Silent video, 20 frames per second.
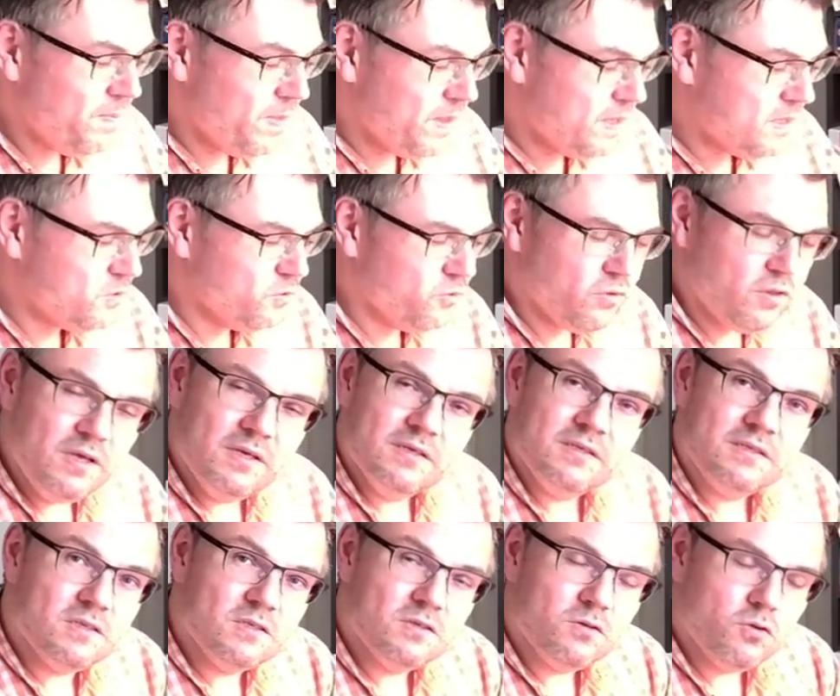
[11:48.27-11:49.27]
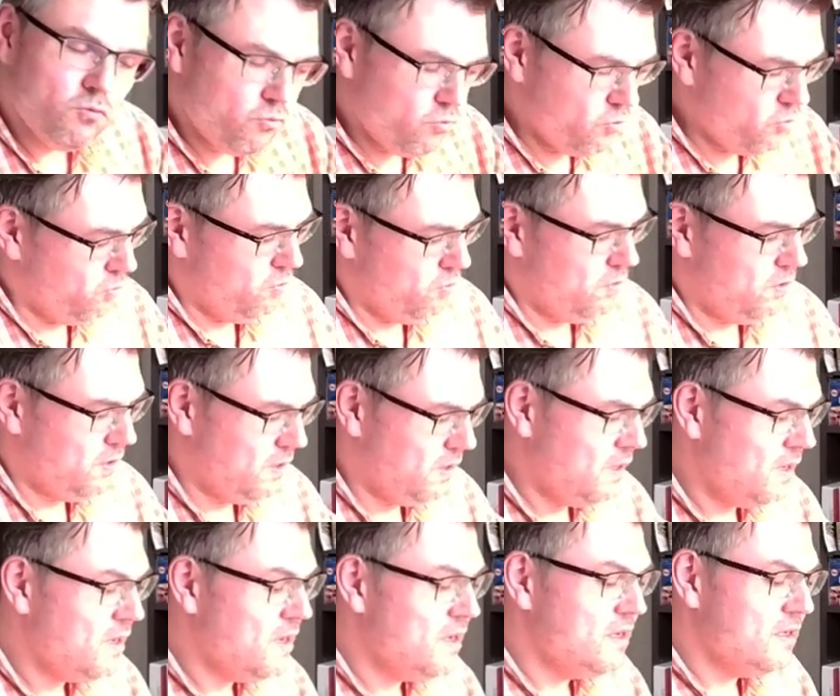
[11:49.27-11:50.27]
So this is the rule.
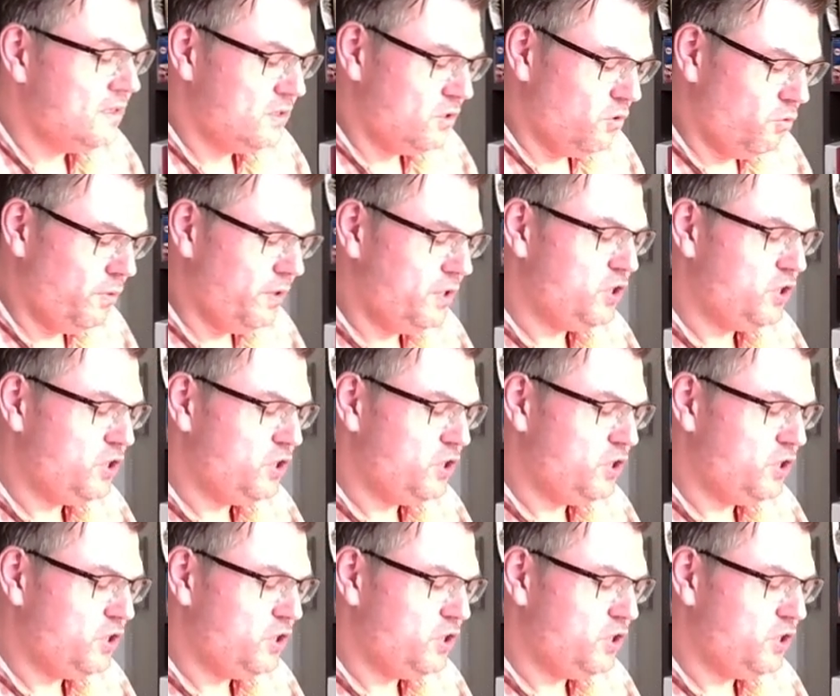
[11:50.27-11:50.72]
So we